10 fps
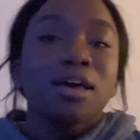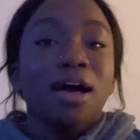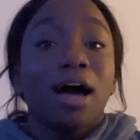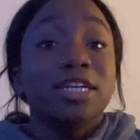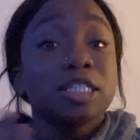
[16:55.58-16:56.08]

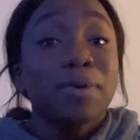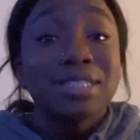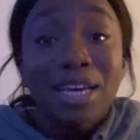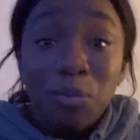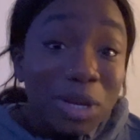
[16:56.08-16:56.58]
I just
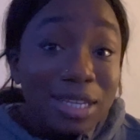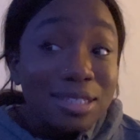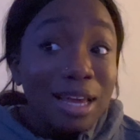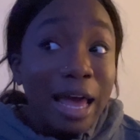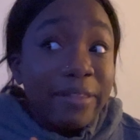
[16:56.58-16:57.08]
spend 10
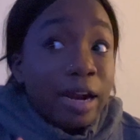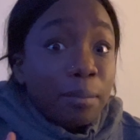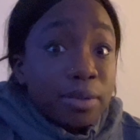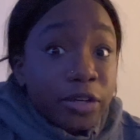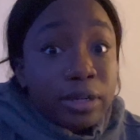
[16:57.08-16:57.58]
weeks and then
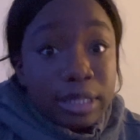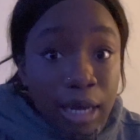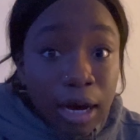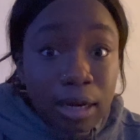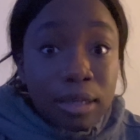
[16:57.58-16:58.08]
I'm literally
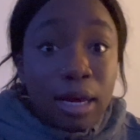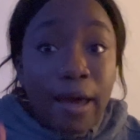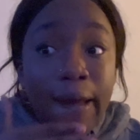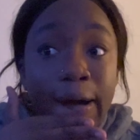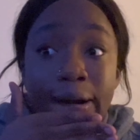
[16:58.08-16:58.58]
done
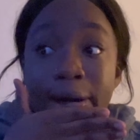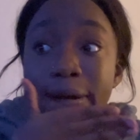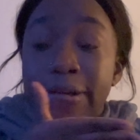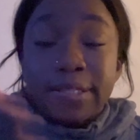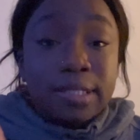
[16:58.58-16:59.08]

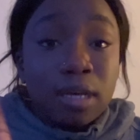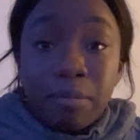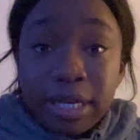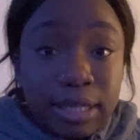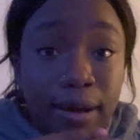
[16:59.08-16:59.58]
and it's
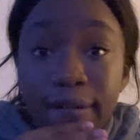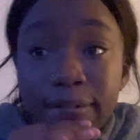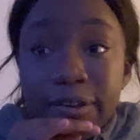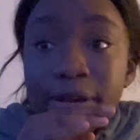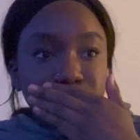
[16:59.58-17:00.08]
amazing. I
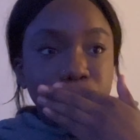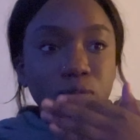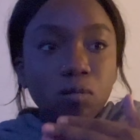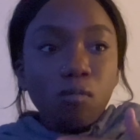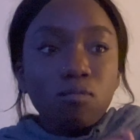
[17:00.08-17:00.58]
love it.
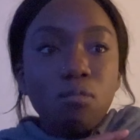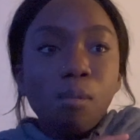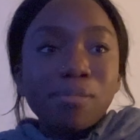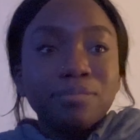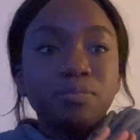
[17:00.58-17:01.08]

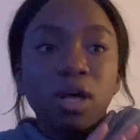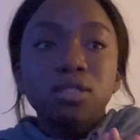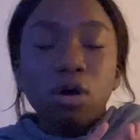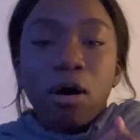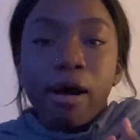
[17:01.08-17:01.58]

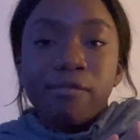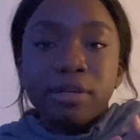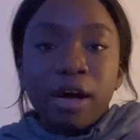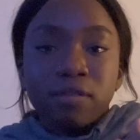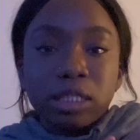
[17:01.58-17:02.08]
That's all I
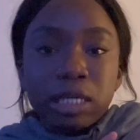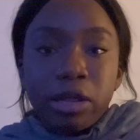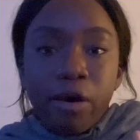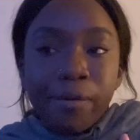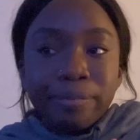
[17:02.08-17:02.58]
really have to
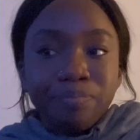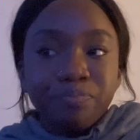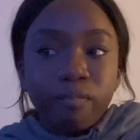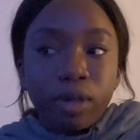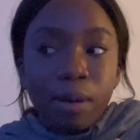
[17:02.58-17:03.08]
say though
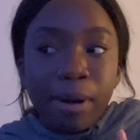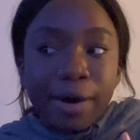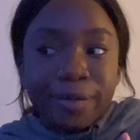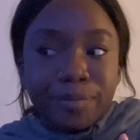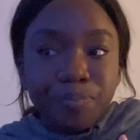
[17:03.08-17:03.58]

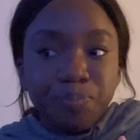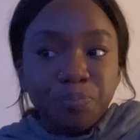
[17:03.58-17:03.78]
about